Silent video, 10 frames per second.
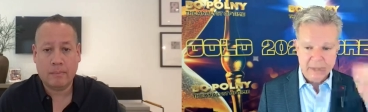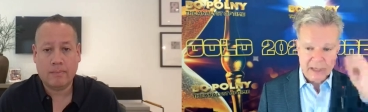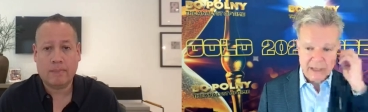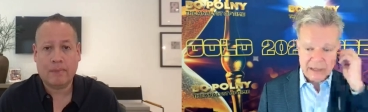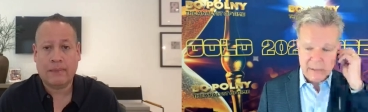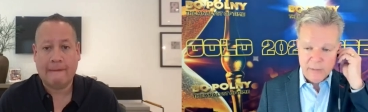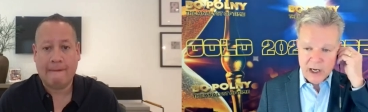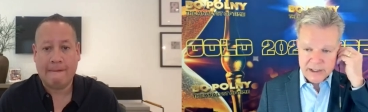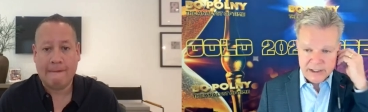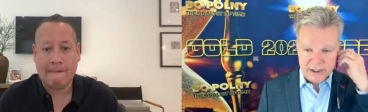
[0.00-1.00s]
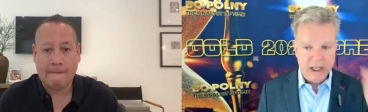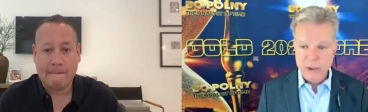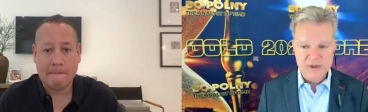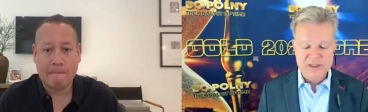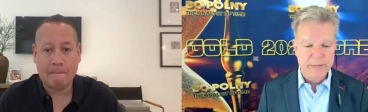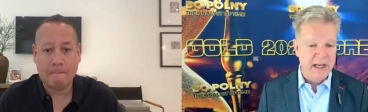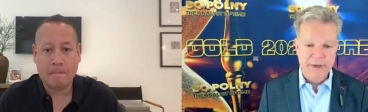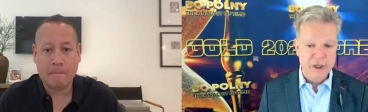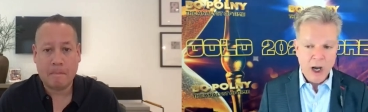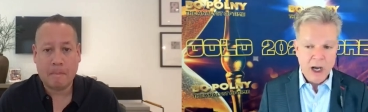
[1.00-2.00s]
Speaker 1: backed by a commodity. Not it wasn't
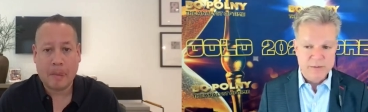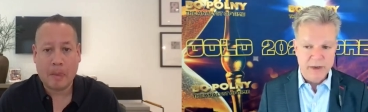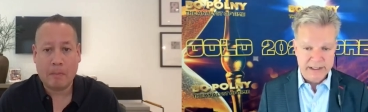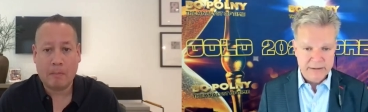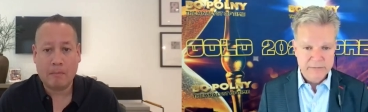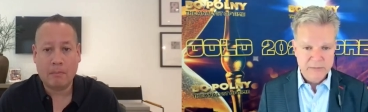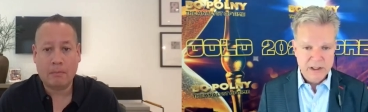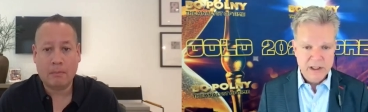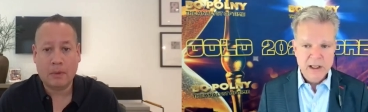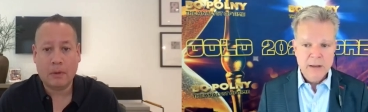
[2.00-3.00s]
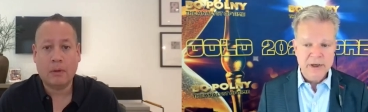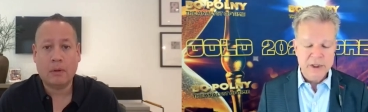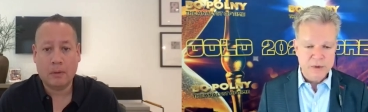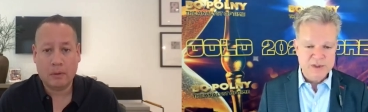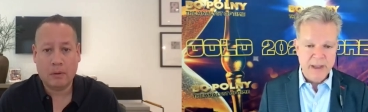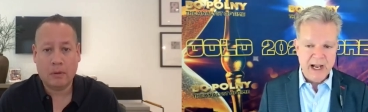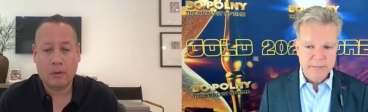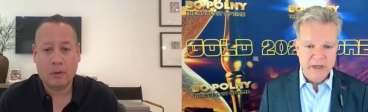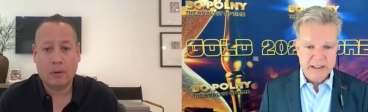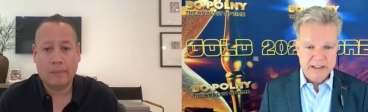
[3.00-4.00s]
backed by God's money, but it was
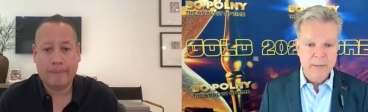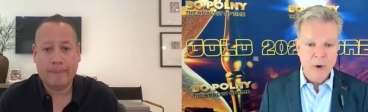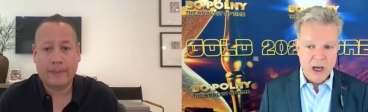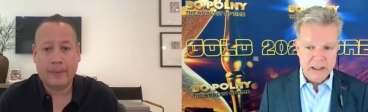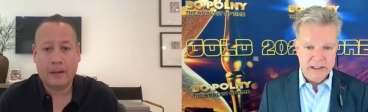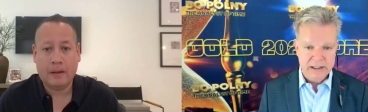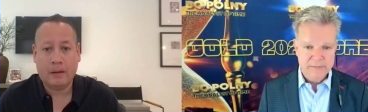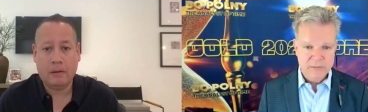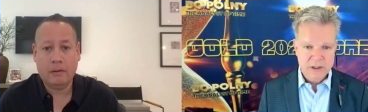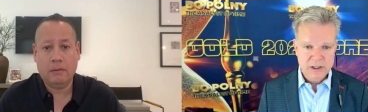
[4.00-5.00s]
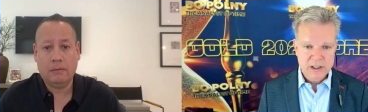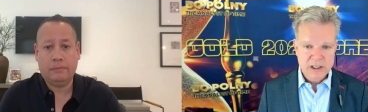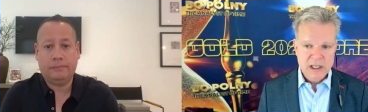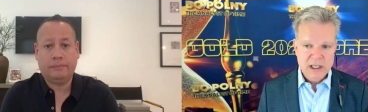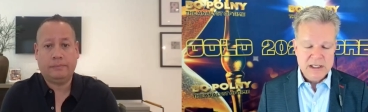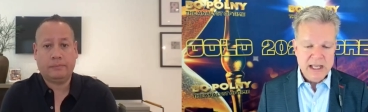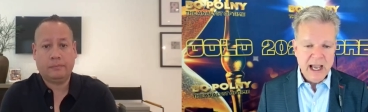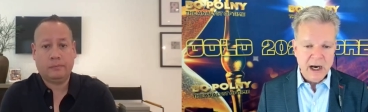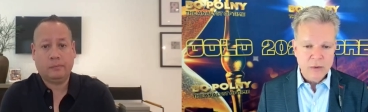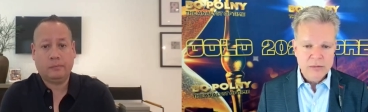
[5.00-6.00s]
backed by a commodity.
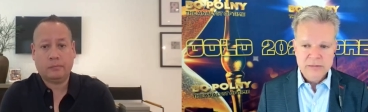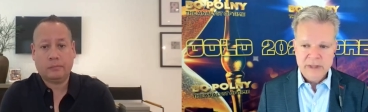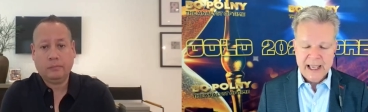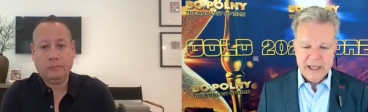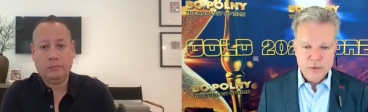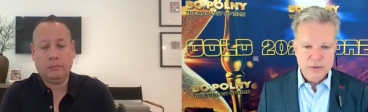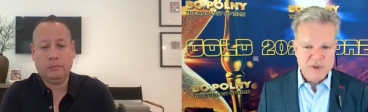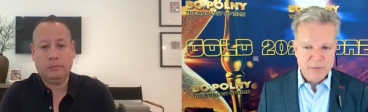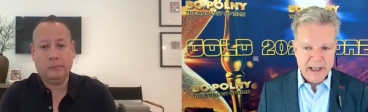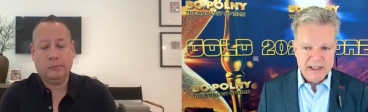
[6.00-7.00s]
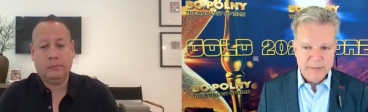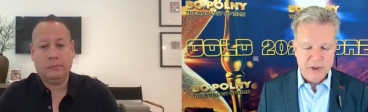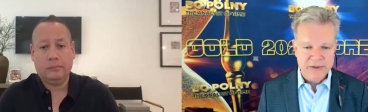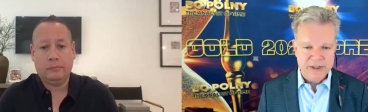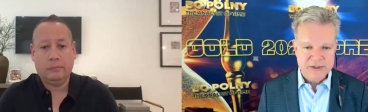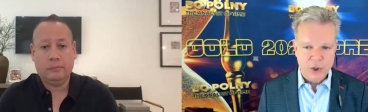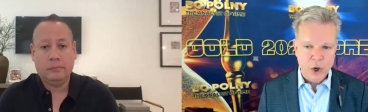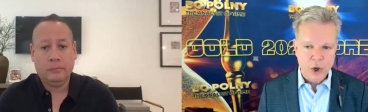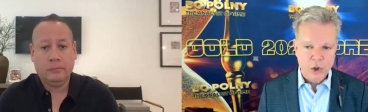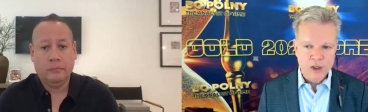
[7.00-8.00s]
Now, Andrew, expand upon
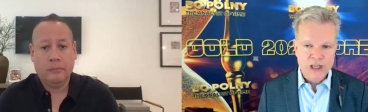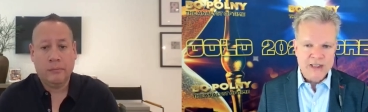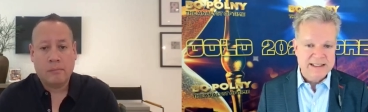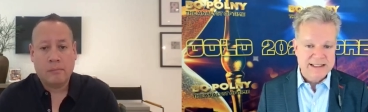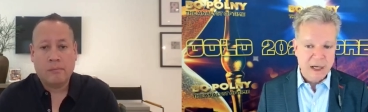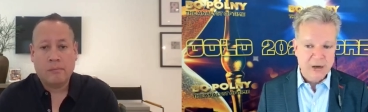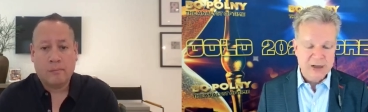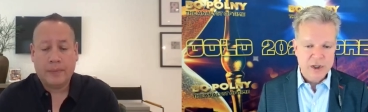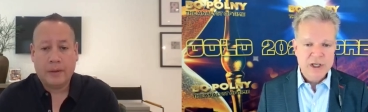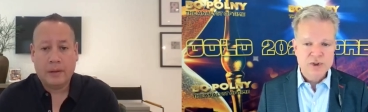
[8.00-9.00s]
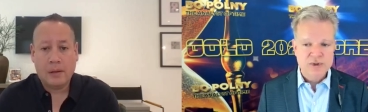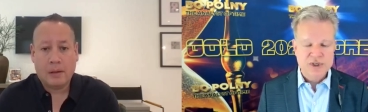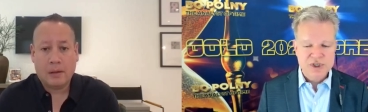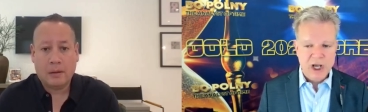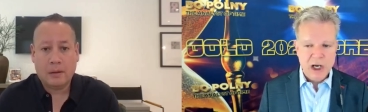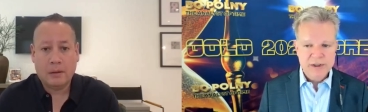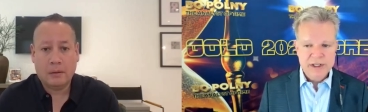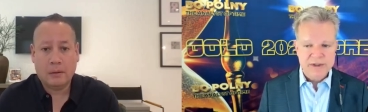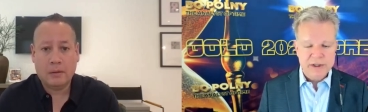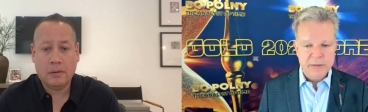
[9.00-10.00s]
this. Are is Saudi so
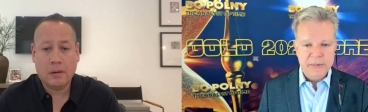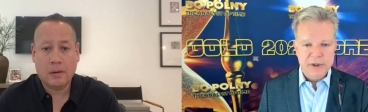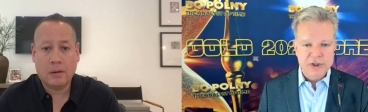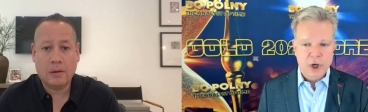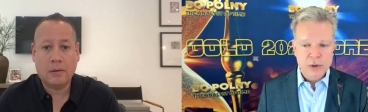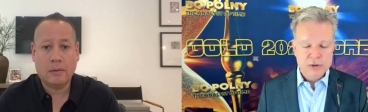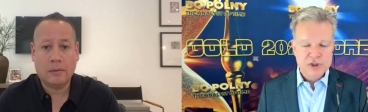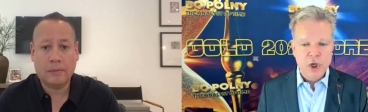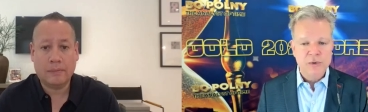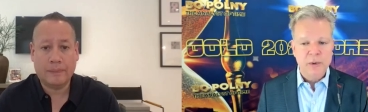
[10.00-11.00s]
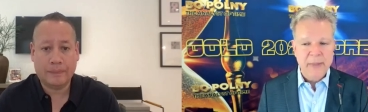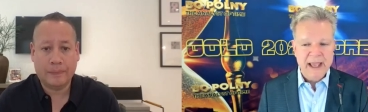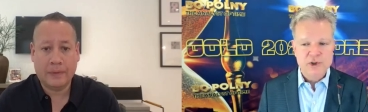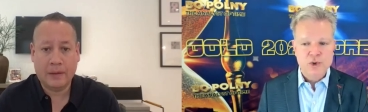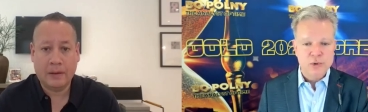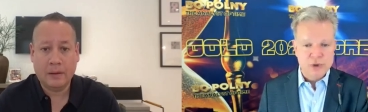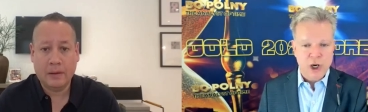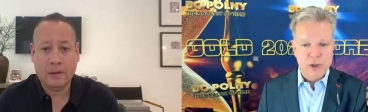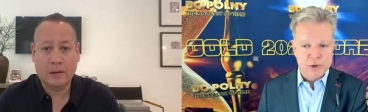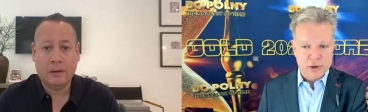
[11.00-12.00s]
Saudi the, the, the dollar is called a
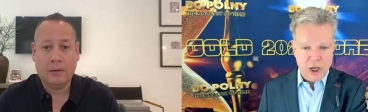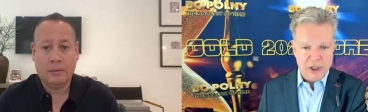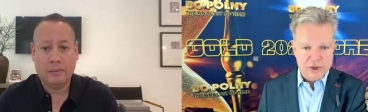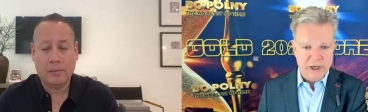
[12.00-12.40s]
petrodollar